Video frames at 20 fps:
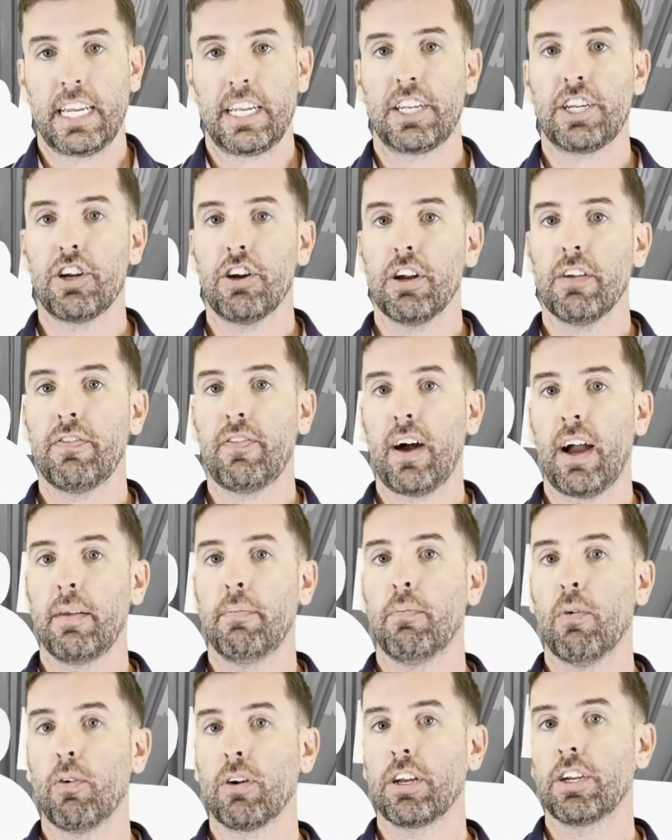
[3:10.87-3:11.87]
certified
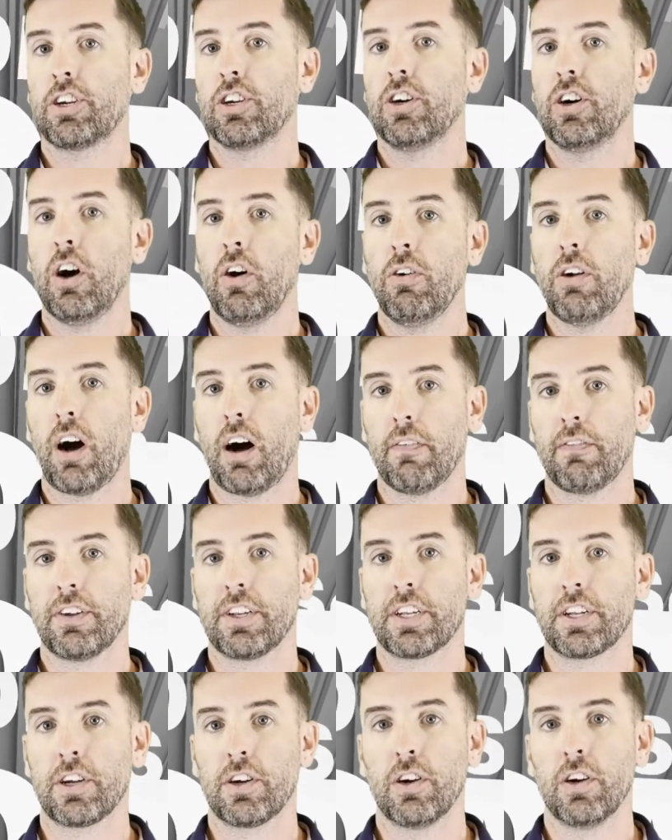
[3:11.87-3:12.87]
mortgage loan
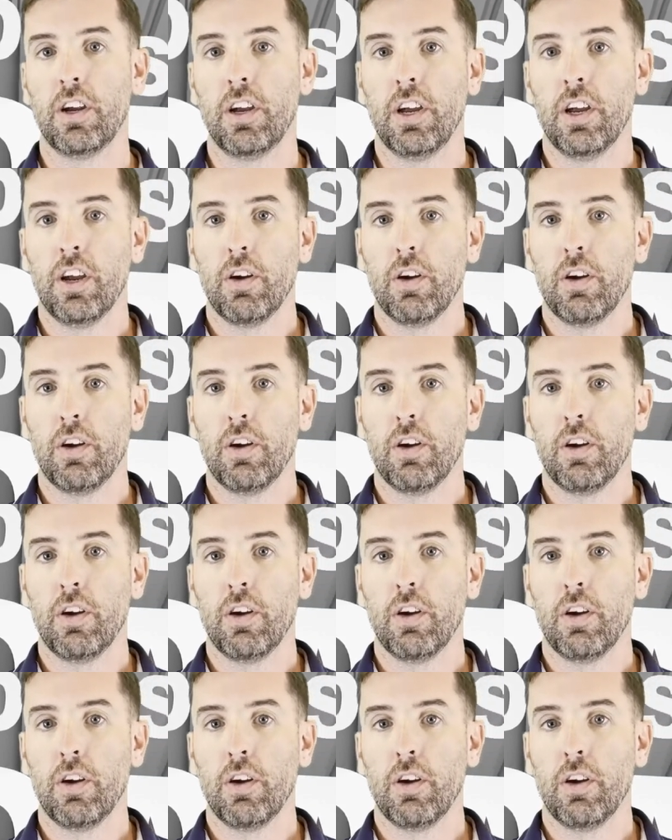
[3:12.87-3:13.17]
officer,